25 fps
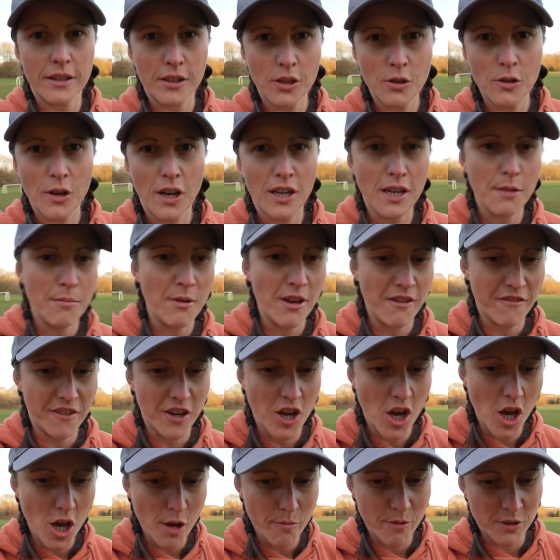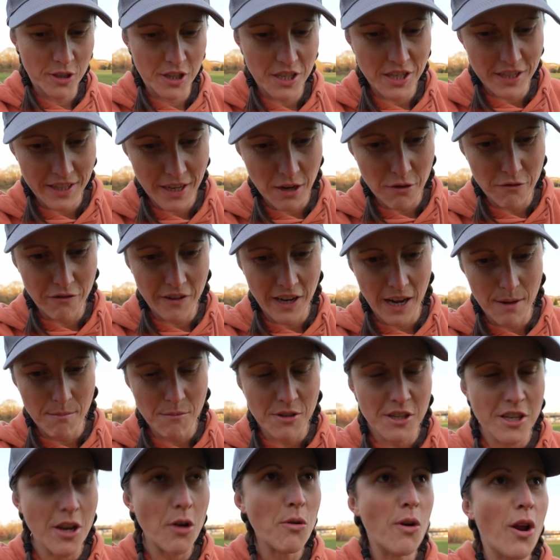do like a bit of an urban stealth camp,
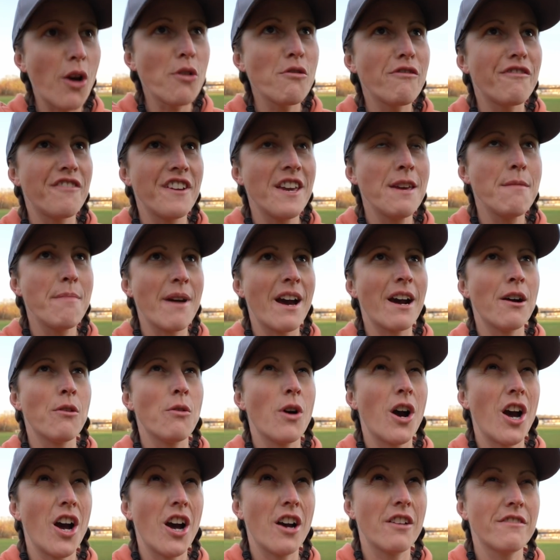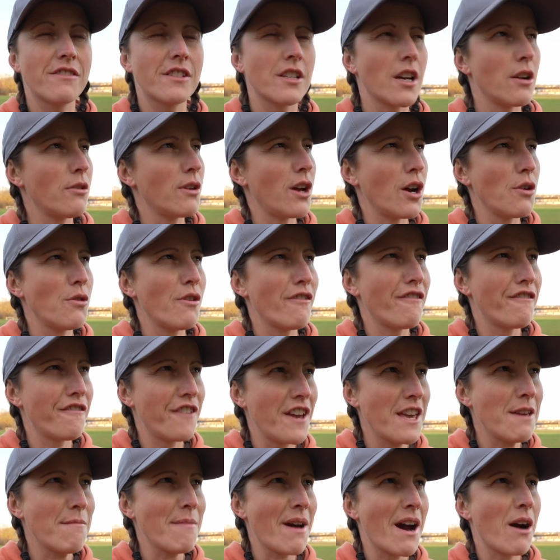solo female
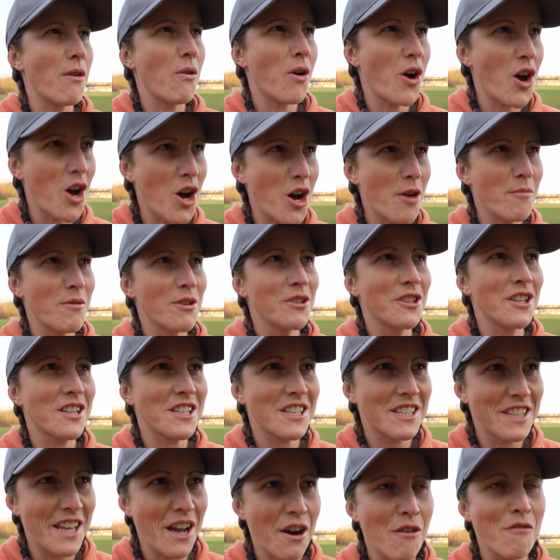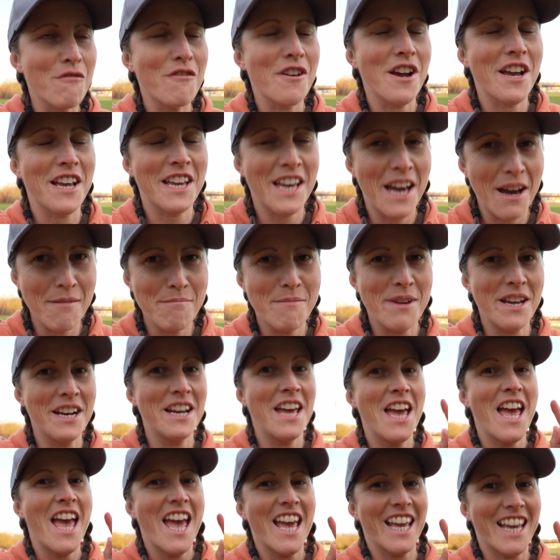urban stealth camping.
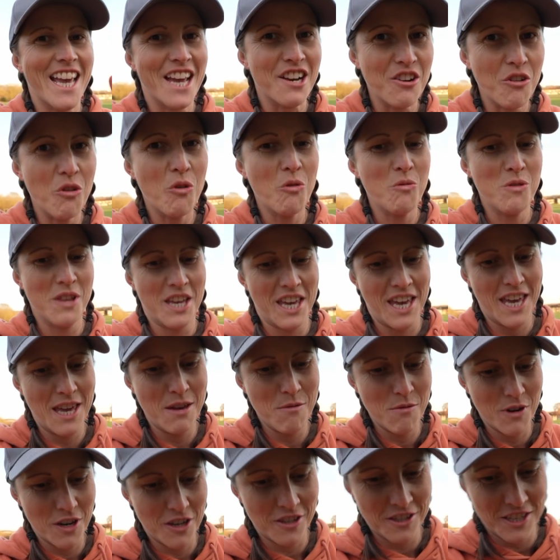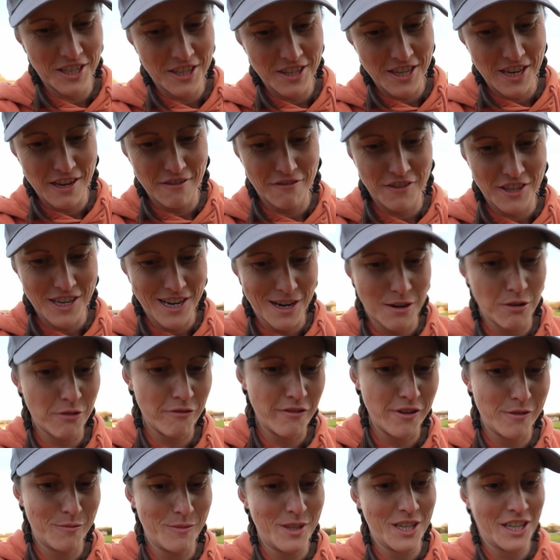Getting all the keywords in there for the
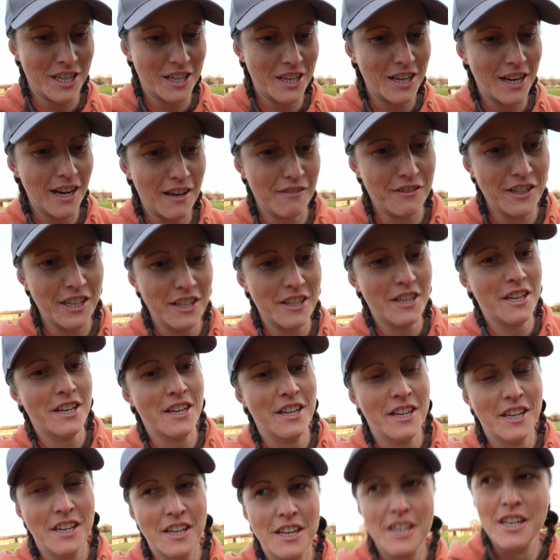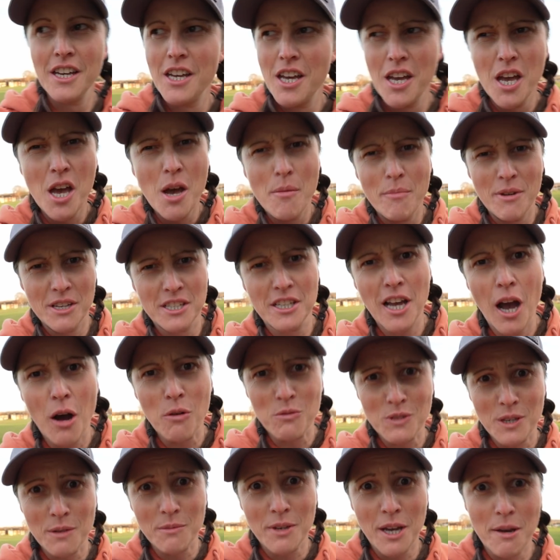algorithm, they're going to love it. But it's
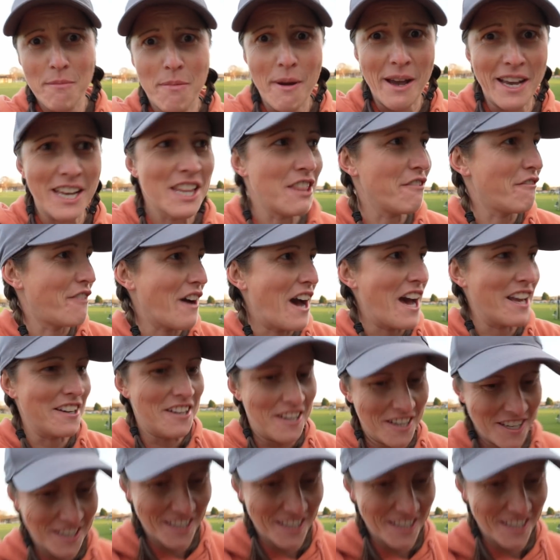cold, so I'm going back in the van.